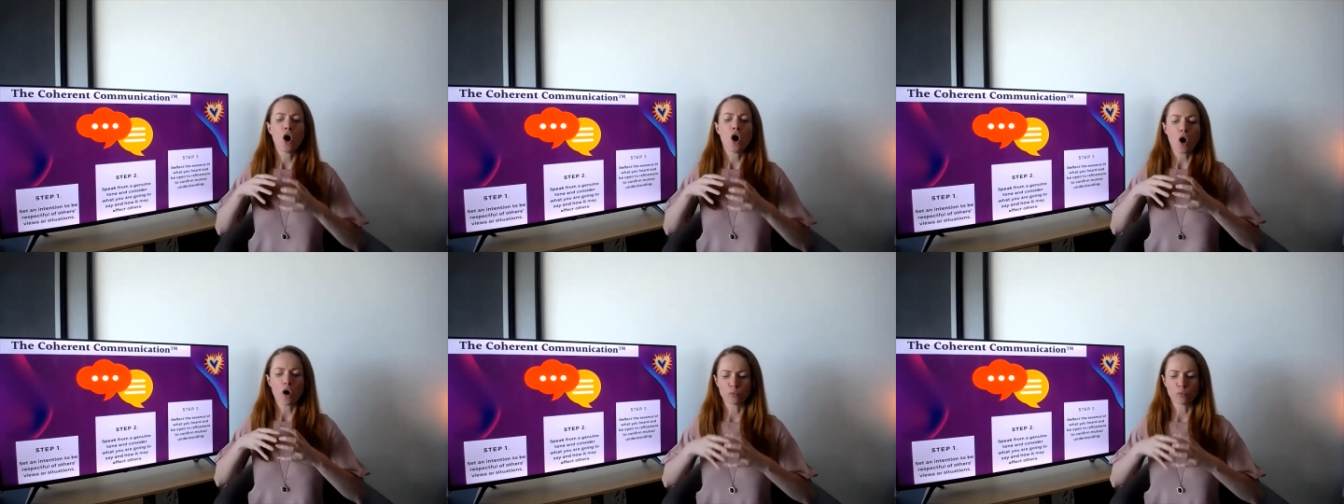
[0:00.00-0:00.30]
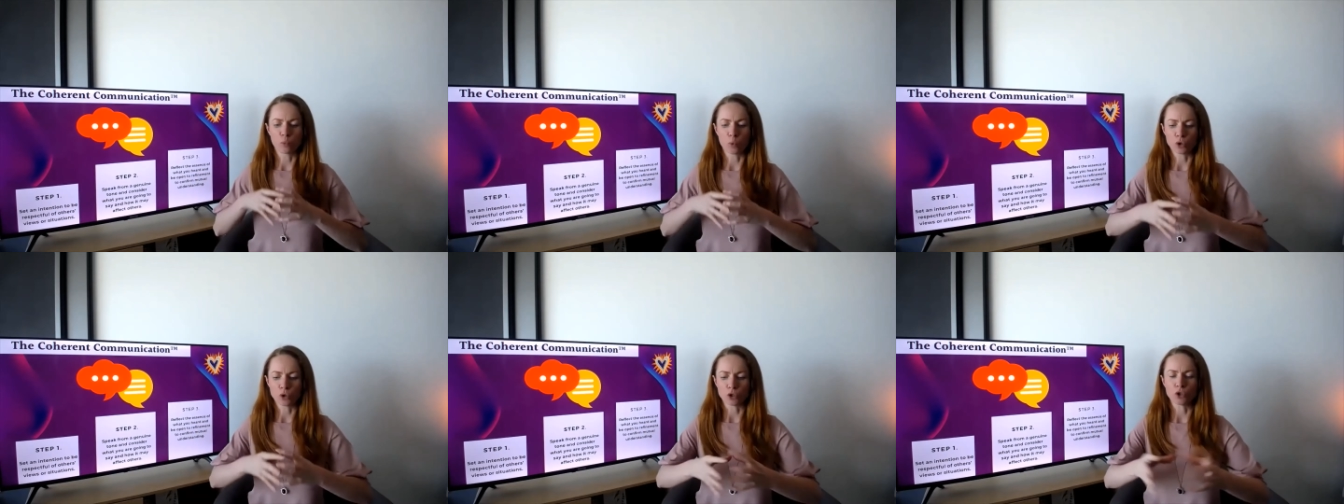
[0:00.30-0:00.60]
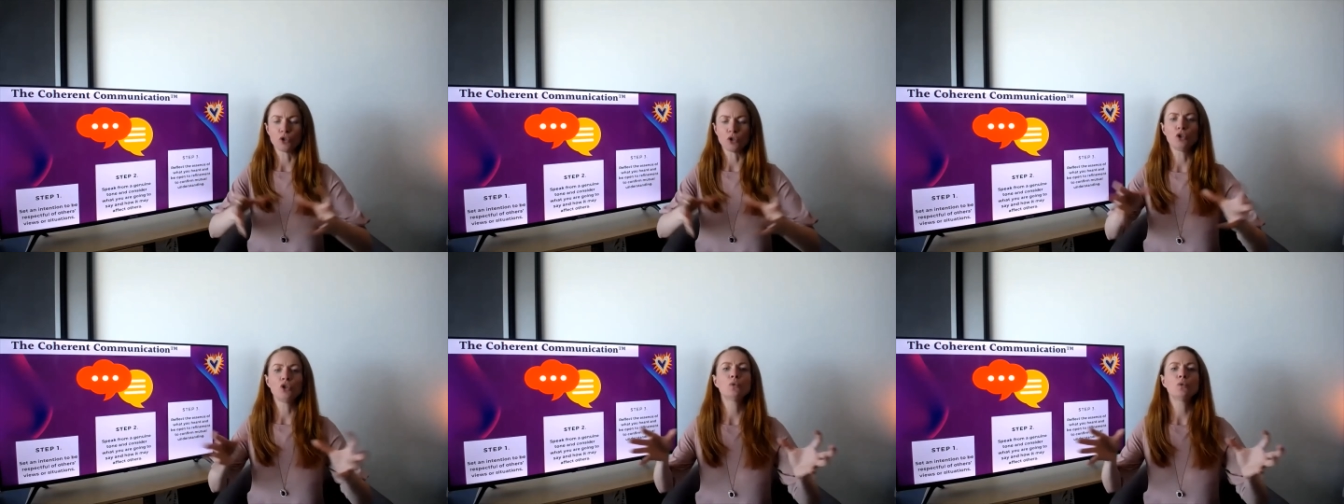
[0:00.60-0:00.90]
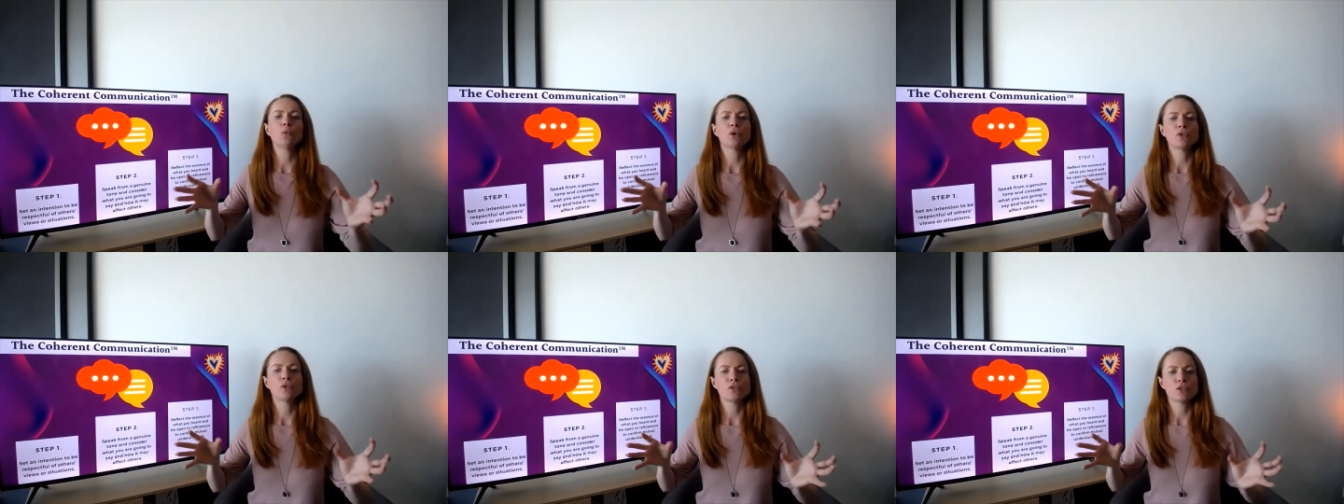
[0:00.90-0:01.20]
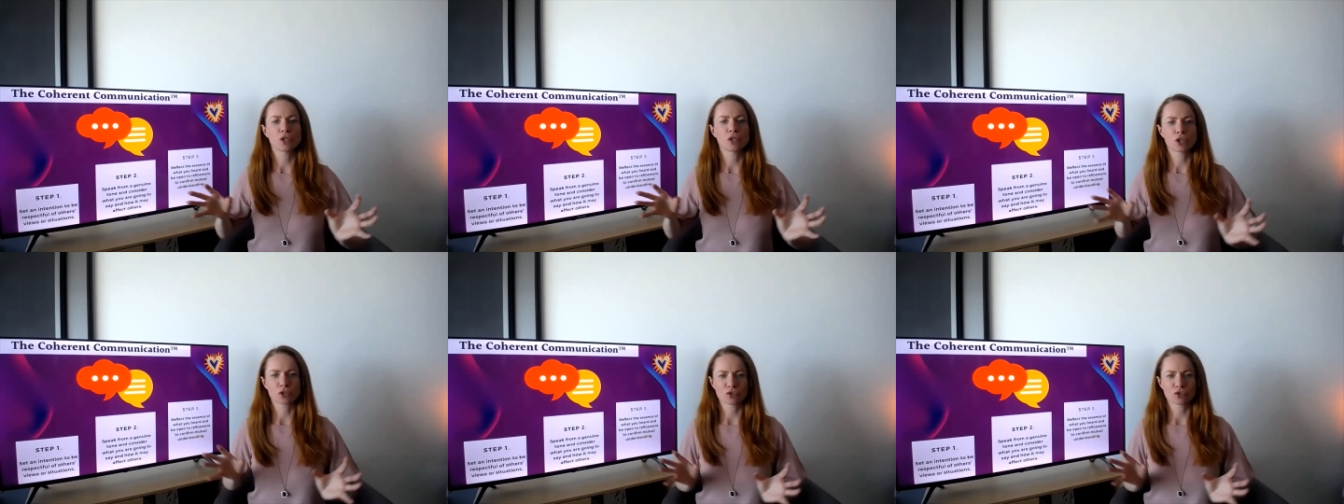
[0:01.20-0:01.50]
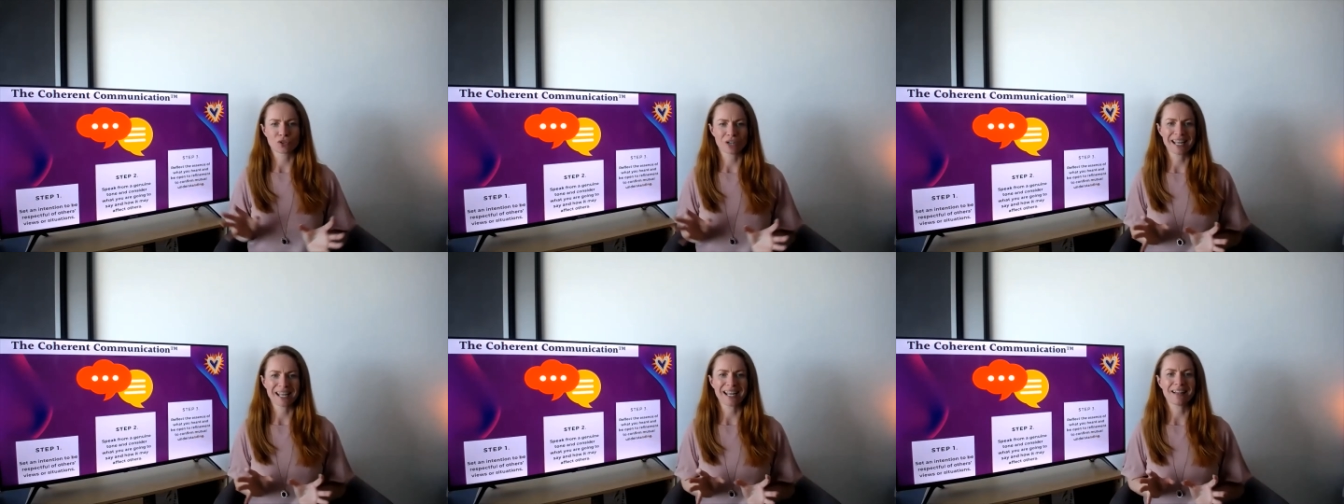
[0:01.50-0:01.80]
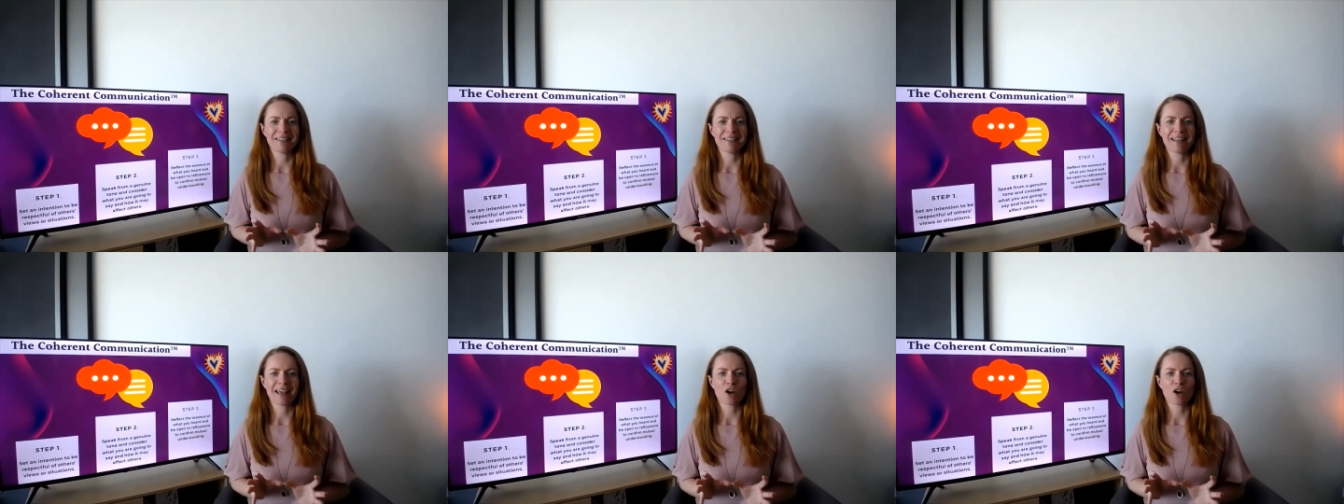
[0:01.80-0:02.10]
of what you want to create
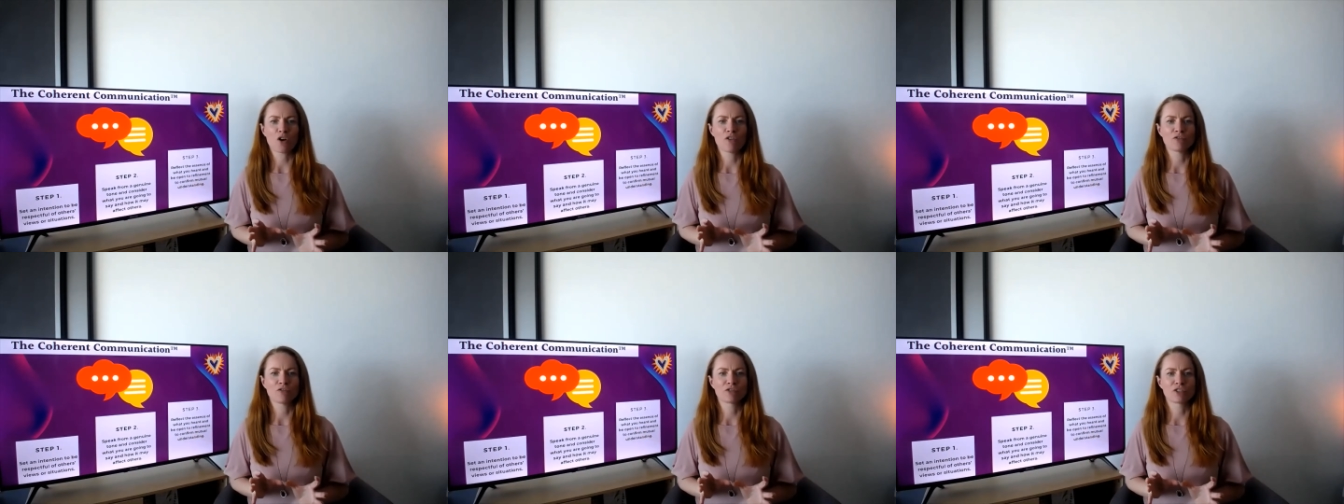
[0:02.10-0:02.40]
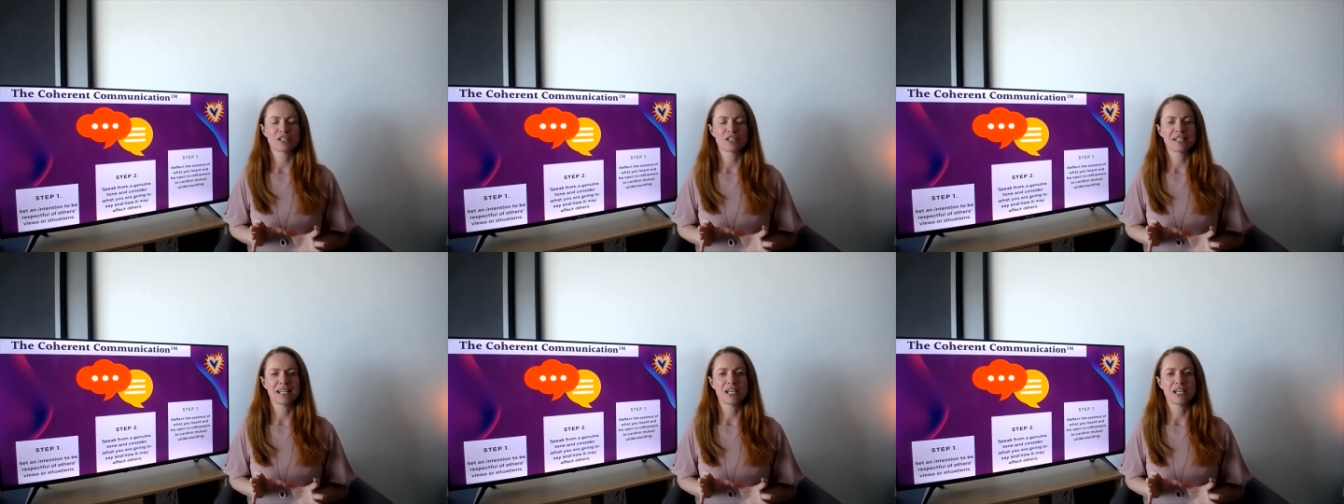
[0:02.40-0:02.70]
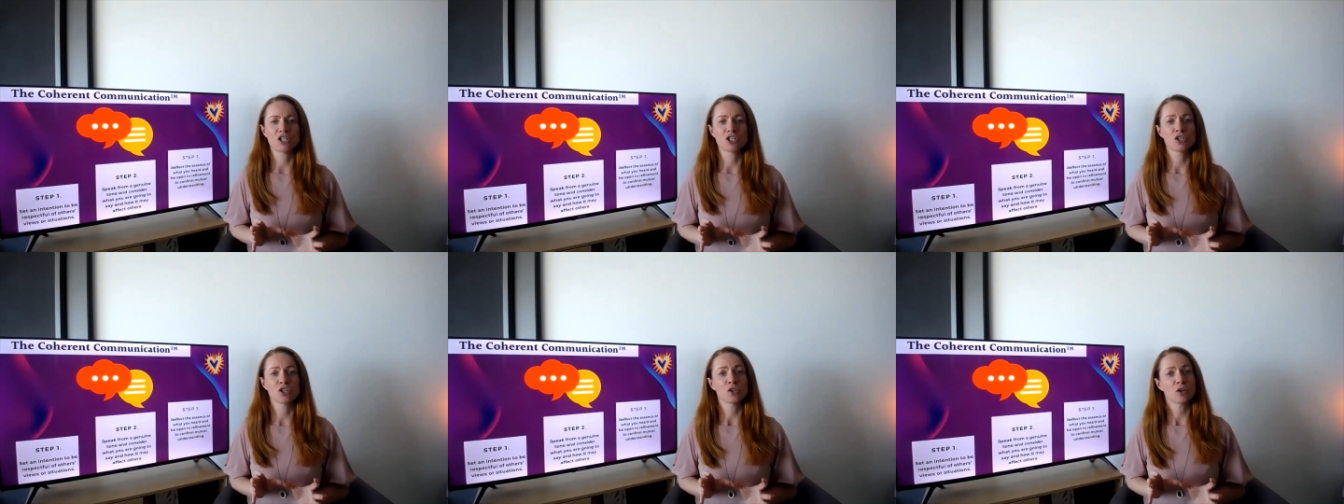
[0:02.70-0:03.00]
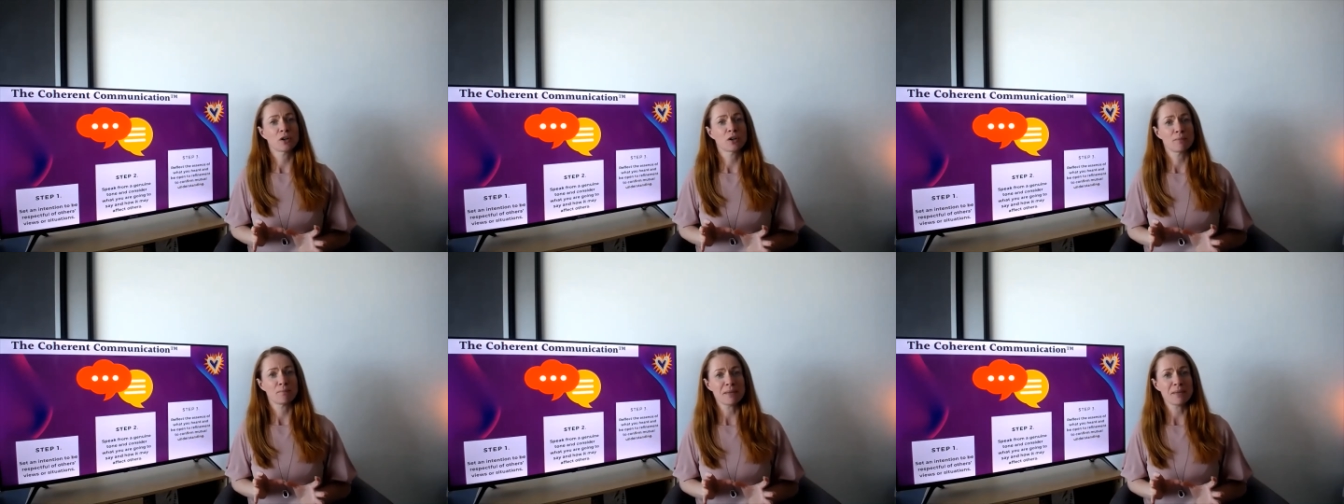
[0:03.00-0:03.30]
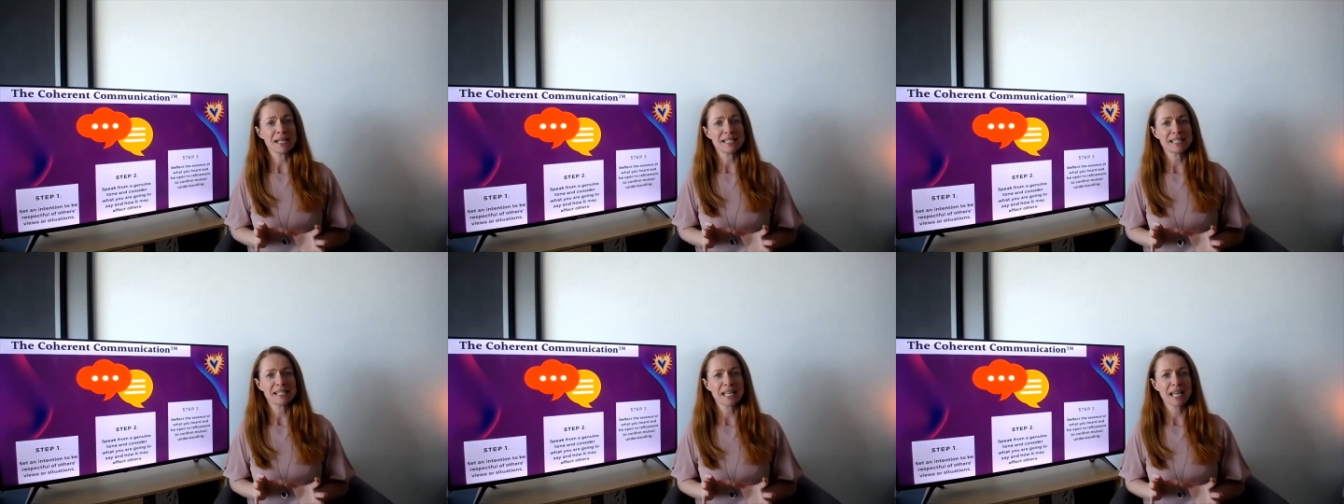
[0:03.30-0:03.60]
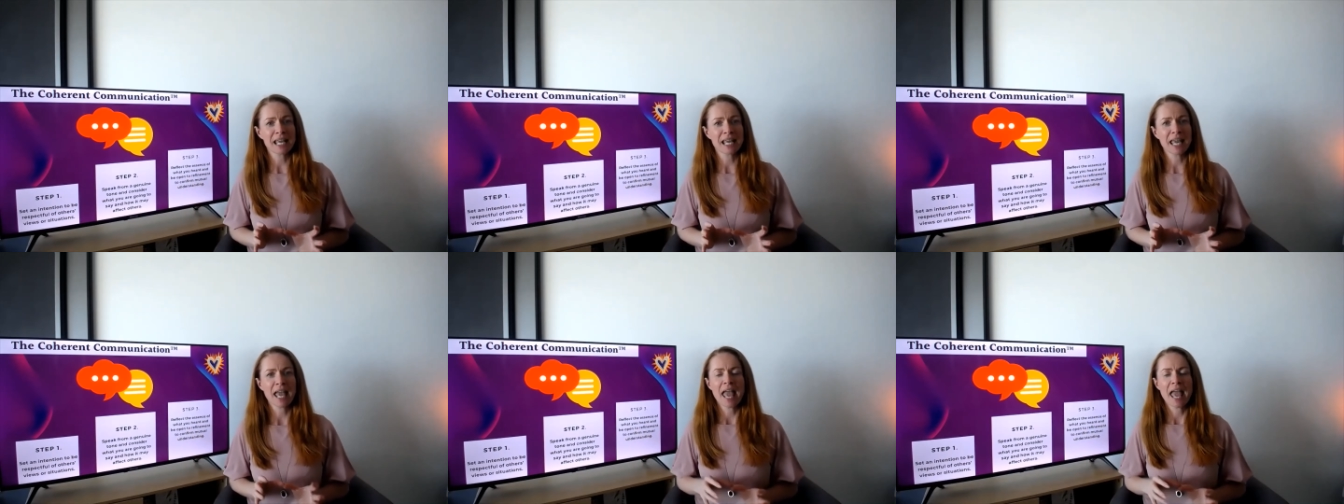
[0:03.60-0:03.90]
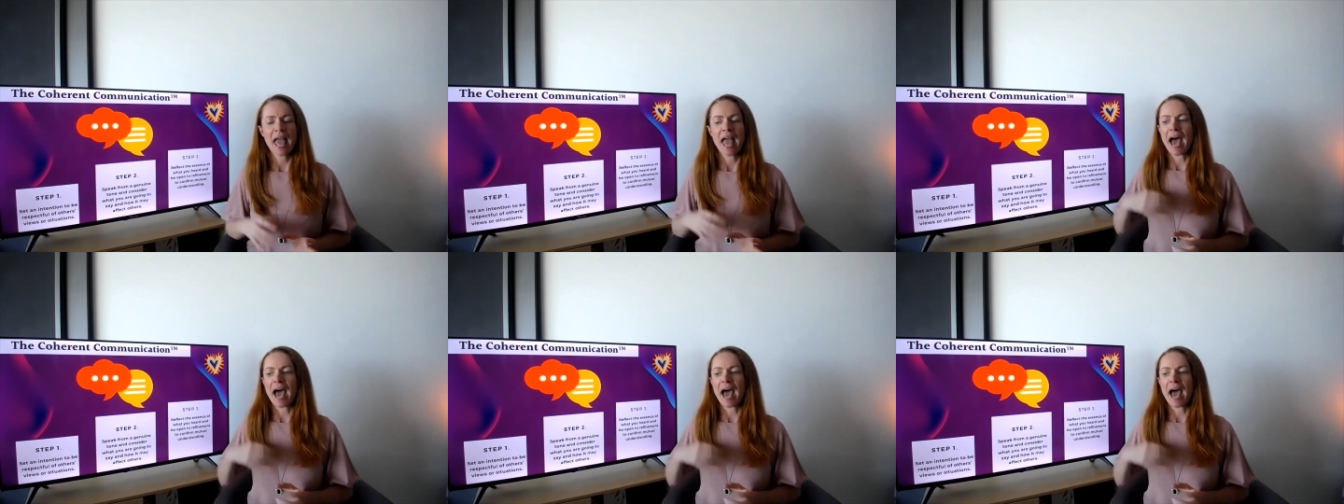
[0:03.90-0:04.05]
in that conversation or meeting